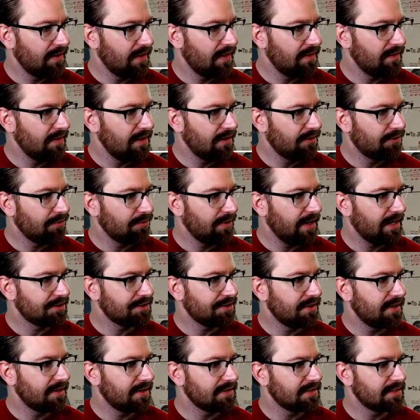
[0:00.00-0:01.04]
then the three
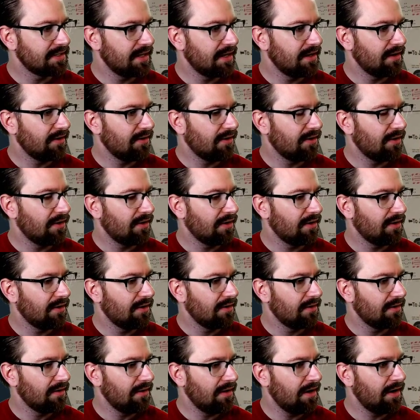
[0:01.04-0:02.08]
astronauts that
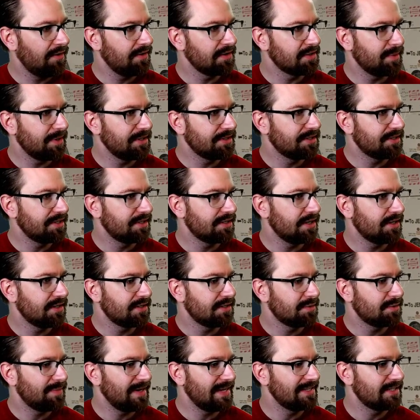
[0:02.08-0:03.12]
are on the space,
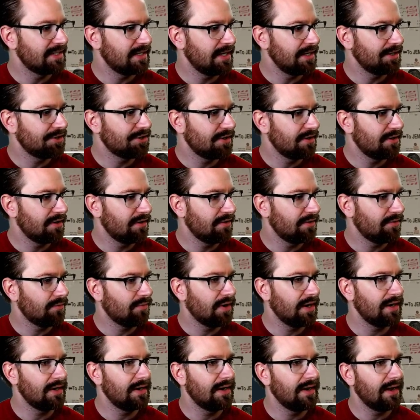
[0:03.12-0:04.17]
space station
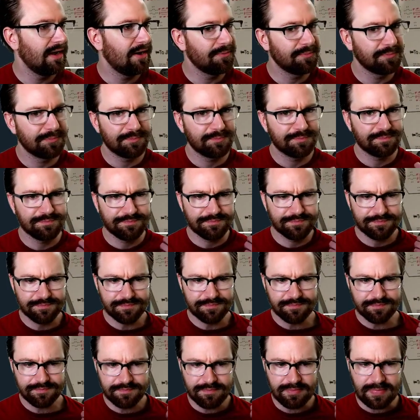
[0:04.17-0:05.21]
right now.
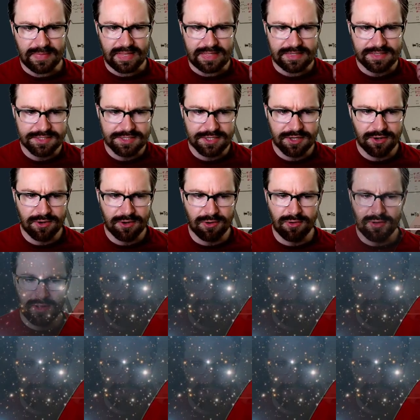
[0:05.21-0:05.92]
So